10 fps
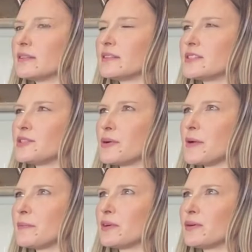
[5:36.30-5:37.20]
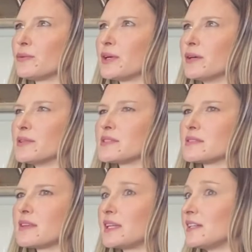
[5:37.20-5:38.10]
Do you remember when it was
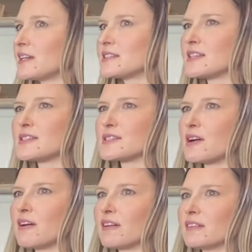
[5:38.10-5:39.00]
99 cents a song?